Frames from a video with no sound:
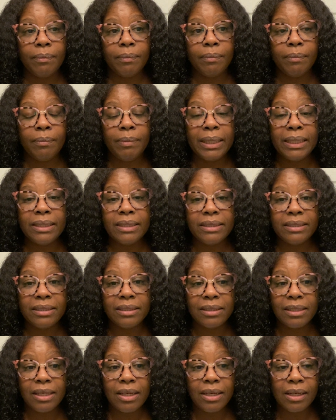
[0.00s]
But
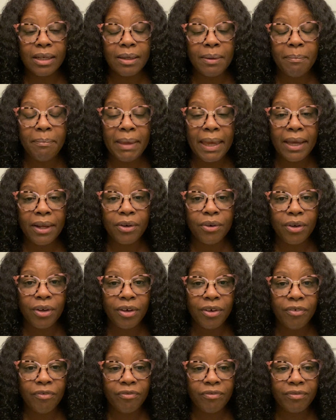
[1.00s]
it's a matter
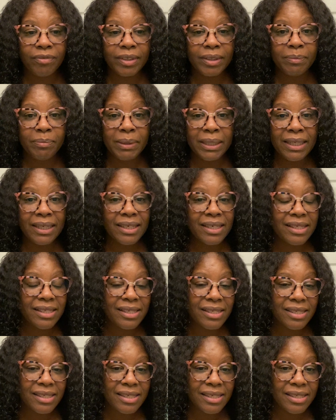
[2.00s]
of being
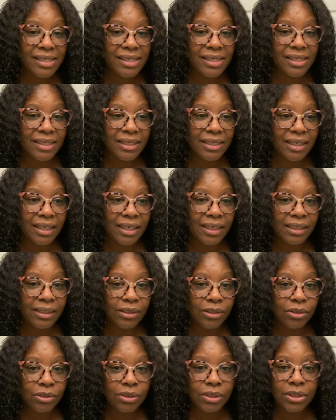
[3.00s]
consistent
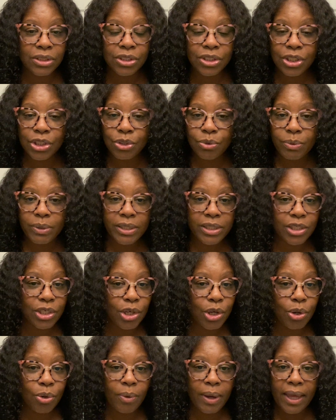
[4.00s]
and continuing to
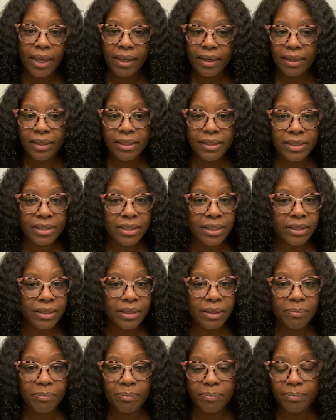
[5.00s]
go at it until
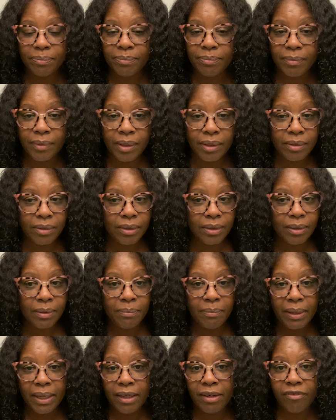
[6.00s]
it
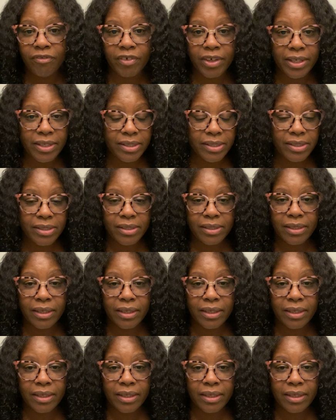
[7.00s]
manifests